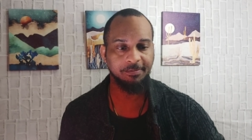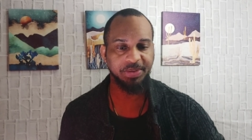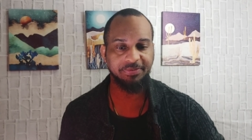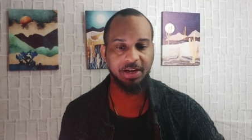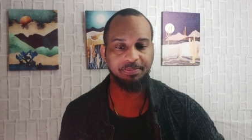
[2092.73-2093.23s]

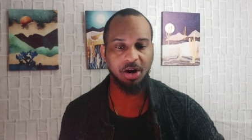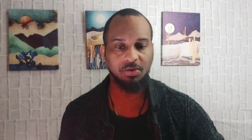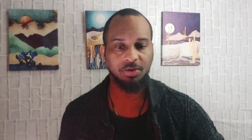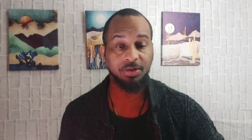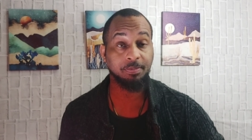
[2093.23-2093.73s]
if a
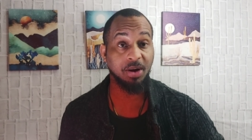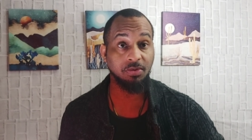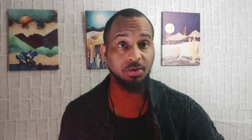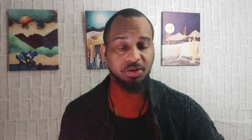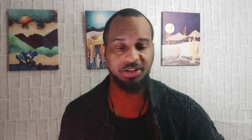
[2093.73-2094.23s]
borrower,
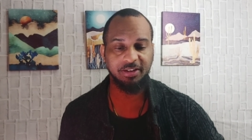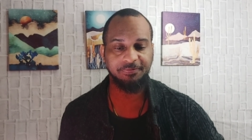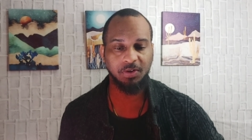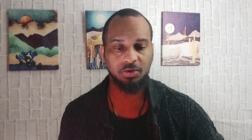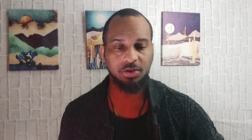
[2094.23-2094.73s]
borrower
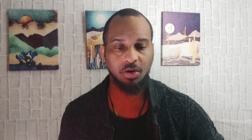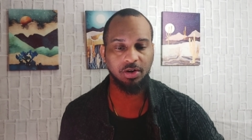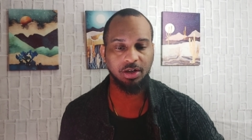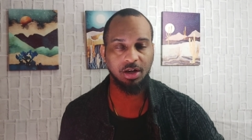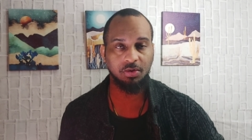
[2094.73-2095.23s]
defaults
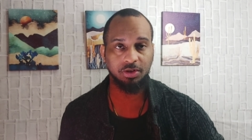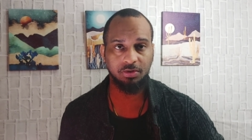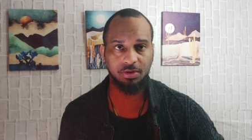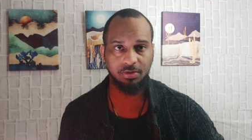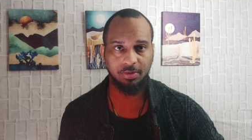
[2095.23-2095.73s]
on a loan. Do you
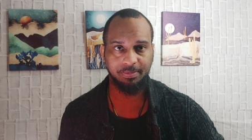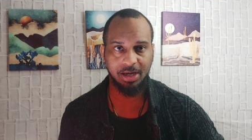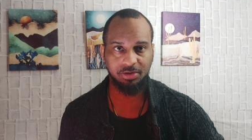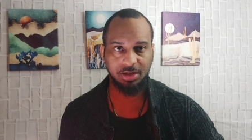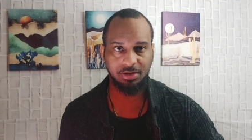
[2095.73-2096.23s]
know the
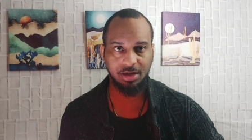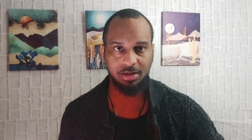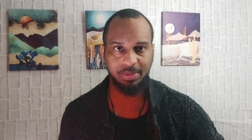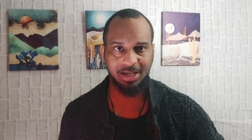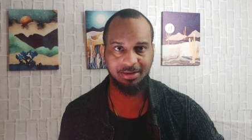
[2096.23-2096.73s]
amounts they're talking
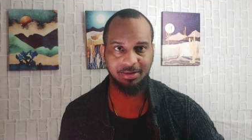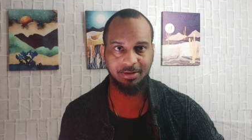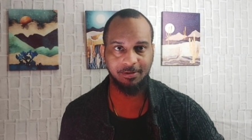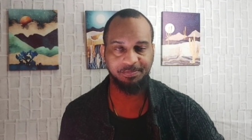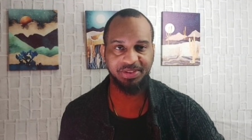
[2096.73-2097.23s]
about?
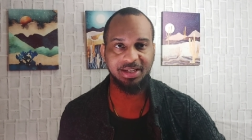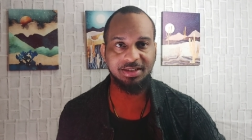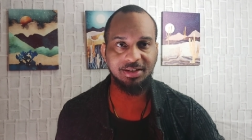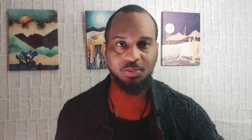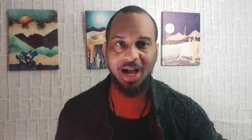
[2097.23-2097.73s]
This
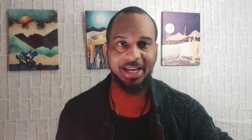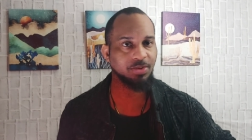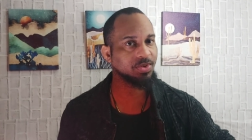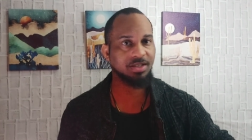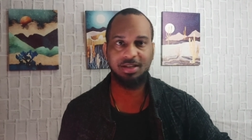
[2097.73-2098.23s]
is why it
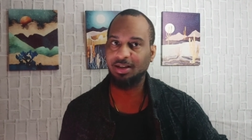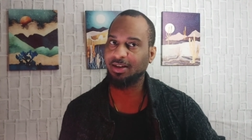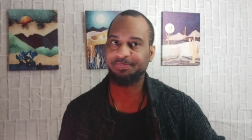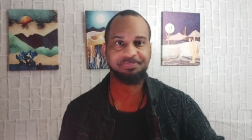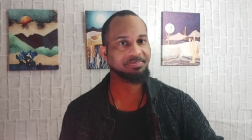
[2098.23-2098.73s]
was
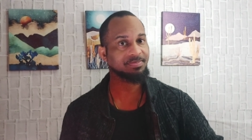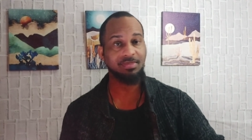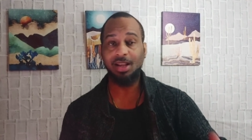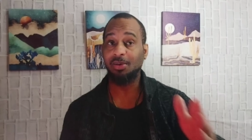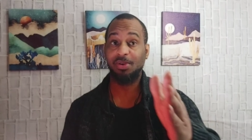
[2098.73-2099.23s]
good
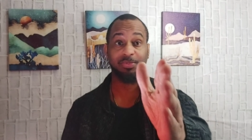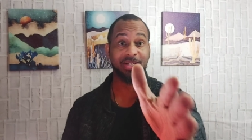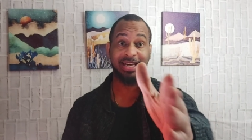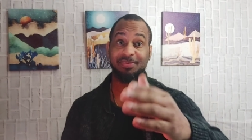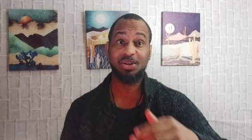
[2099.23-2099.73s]
when we
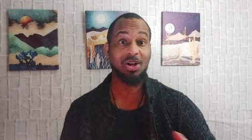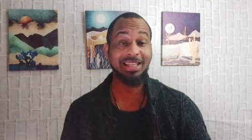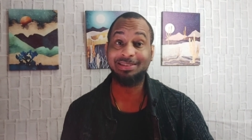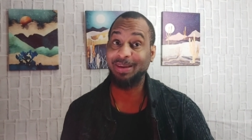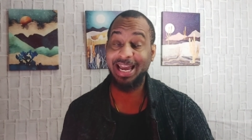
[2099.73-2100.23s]
covered all
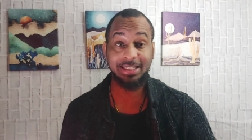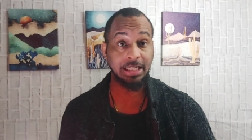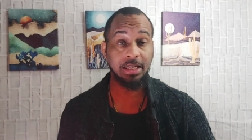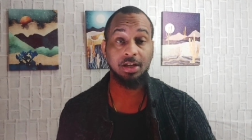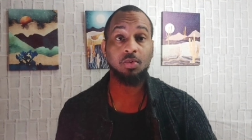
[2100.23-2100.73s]
these banks.
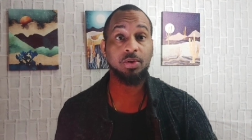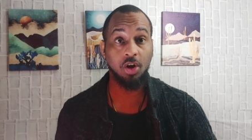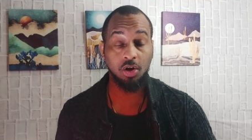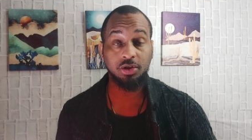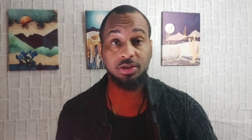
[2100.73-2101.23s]
We
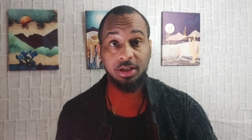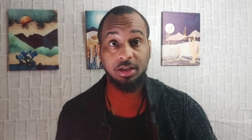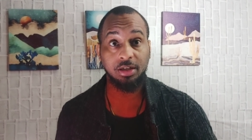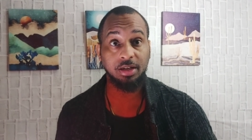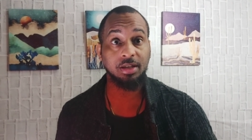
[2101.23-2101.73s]
also took a,
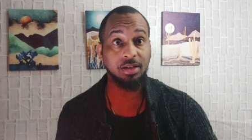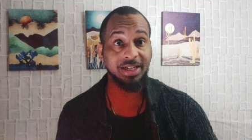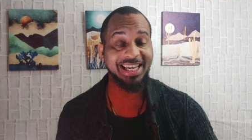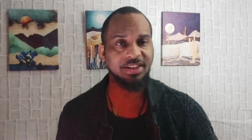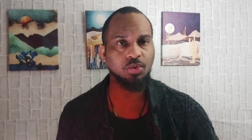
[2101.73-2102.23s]
a
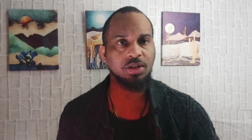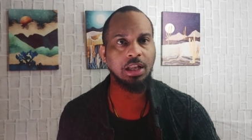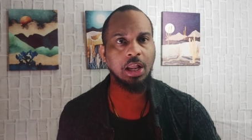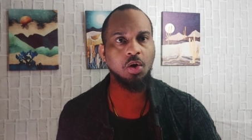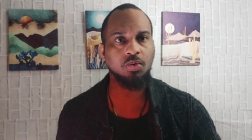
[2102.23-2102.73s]
look at those
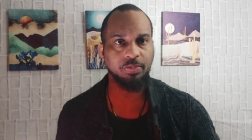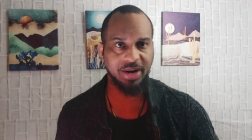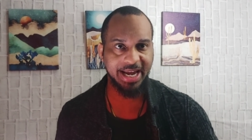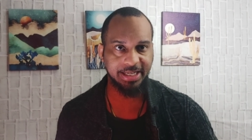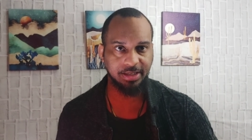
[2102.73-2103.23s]
loan
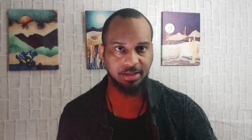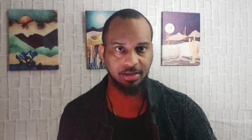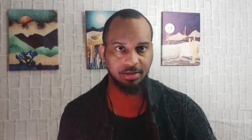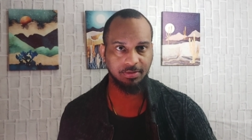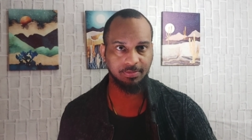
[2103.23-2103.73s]

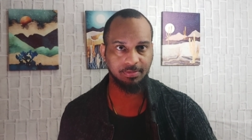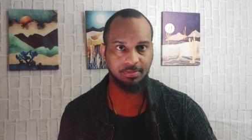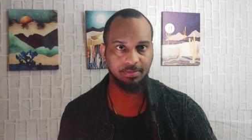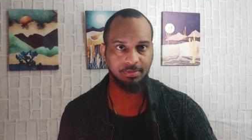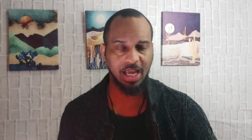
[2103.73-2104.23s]
brackets.
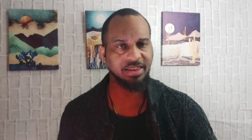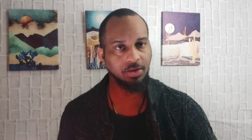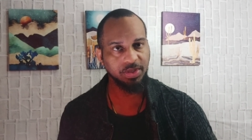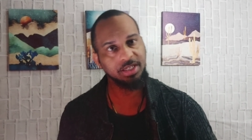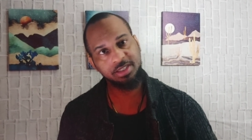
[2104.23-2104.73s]
I
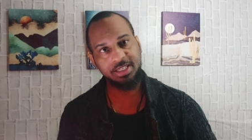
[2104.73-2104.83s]
think we did the